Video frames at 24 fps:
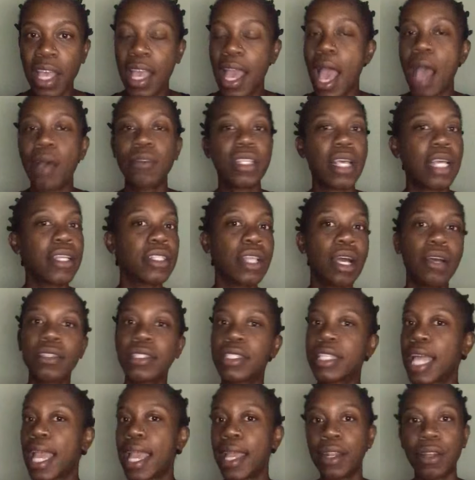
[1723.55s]
I was like, no,
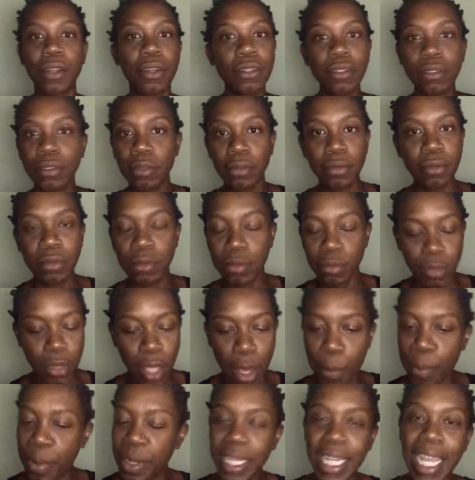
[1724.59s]
Slater,
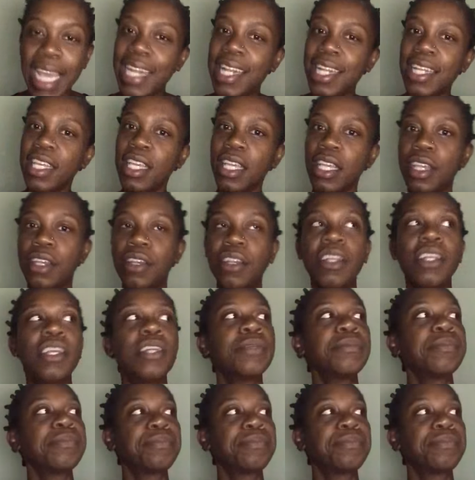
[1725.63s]
don't bring that in here.